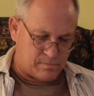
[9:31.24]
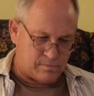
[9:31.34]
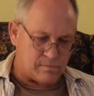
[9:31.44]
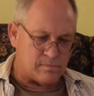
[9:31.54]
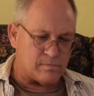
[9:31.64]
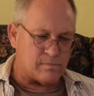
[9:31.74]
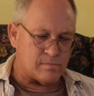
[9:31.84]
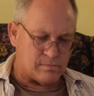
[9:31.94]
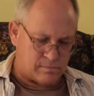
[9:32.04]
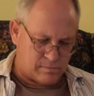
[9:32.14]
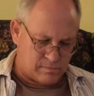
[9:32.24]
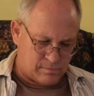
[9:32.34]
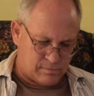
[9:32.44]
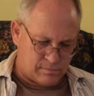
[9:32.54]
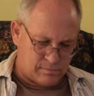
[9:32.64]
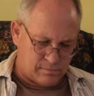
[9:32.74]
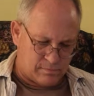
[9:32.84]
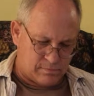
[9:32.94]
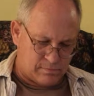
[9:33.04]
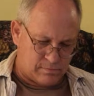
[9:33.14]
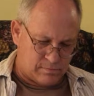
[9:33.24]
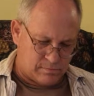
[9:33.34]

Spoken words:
Nothing is said.